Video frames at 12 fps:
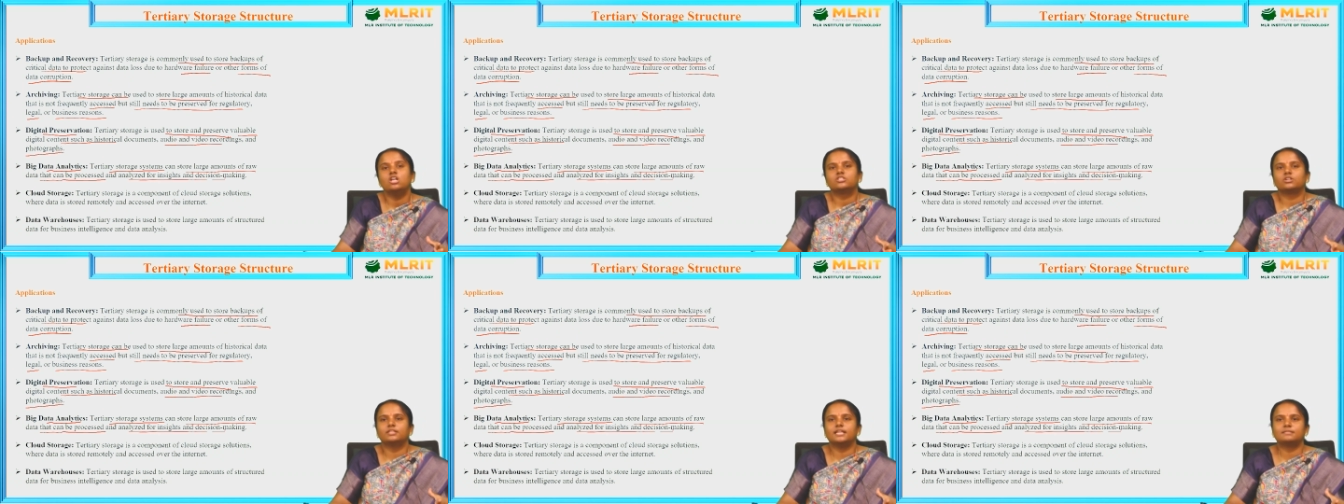
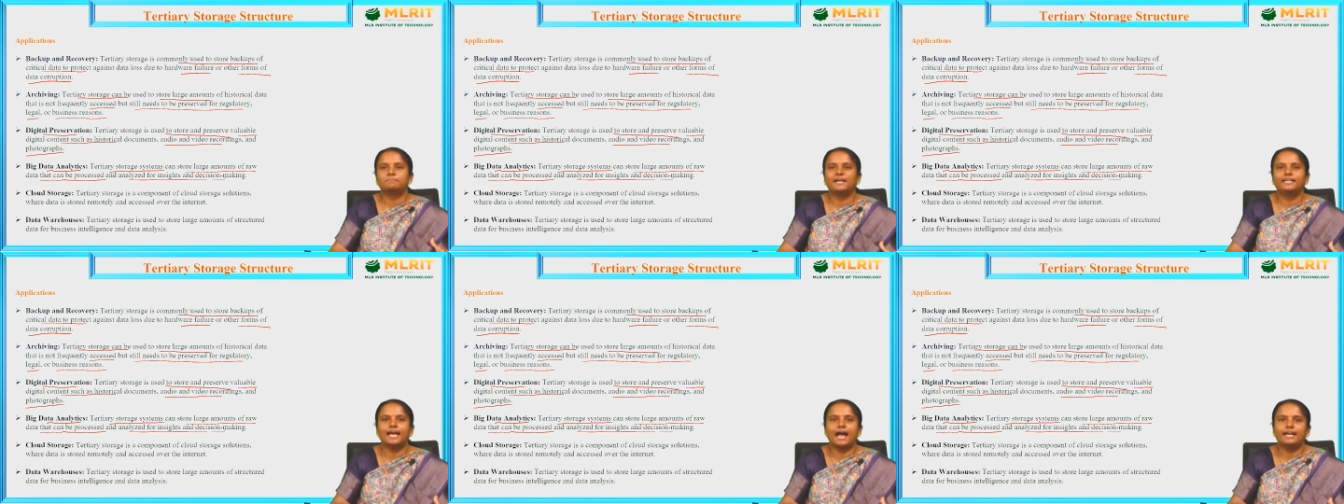So this
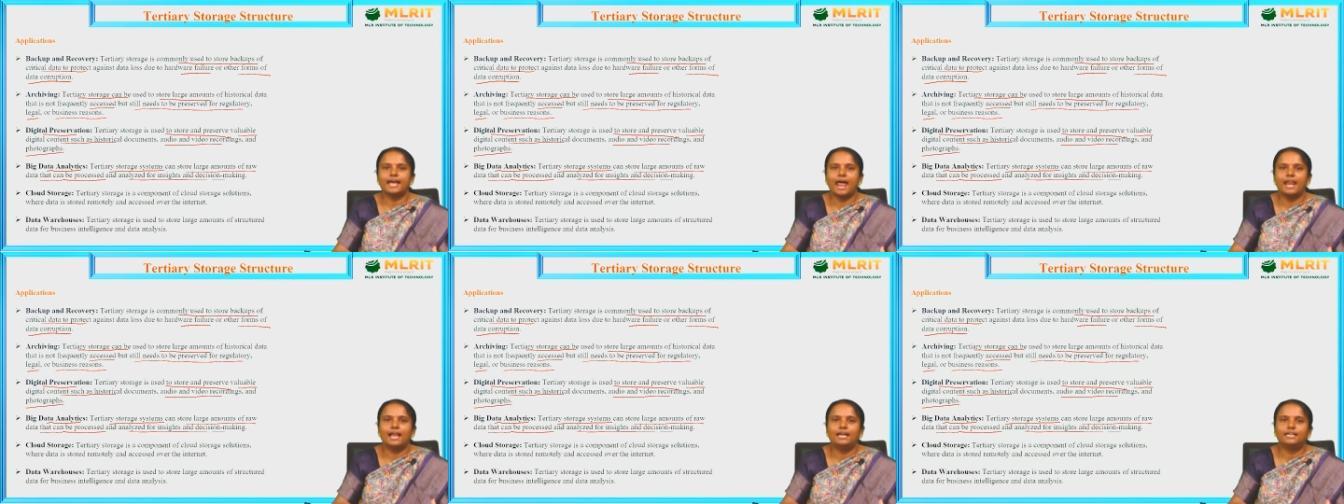big data
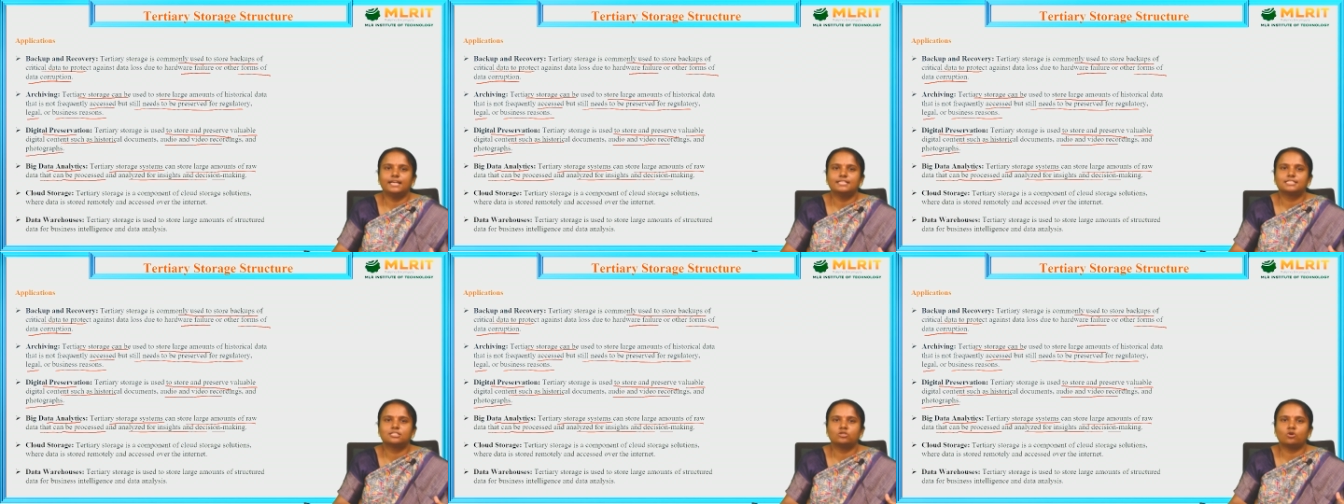analytics
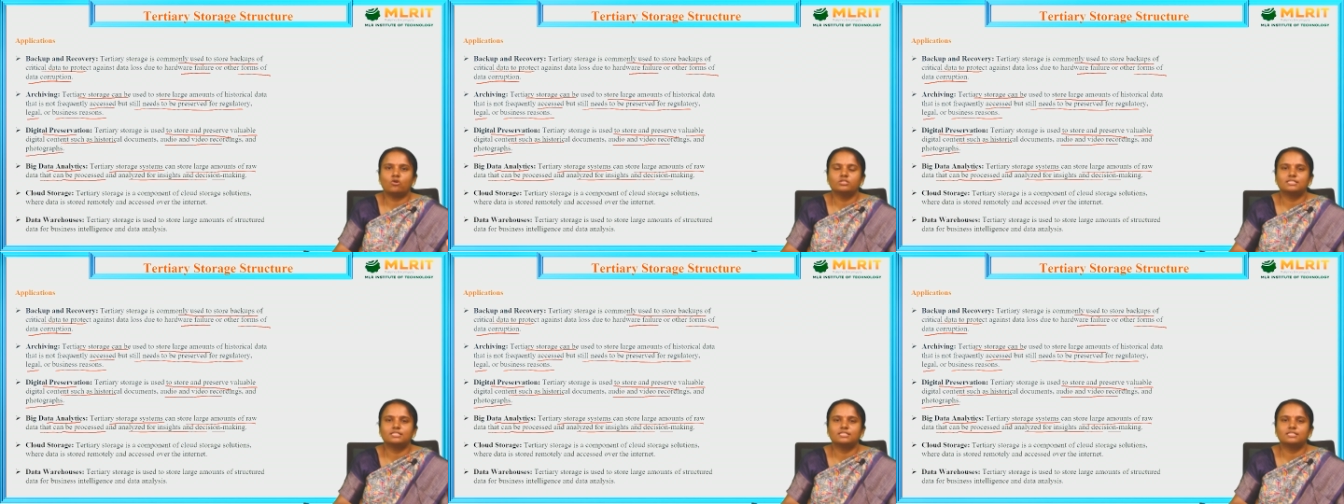stores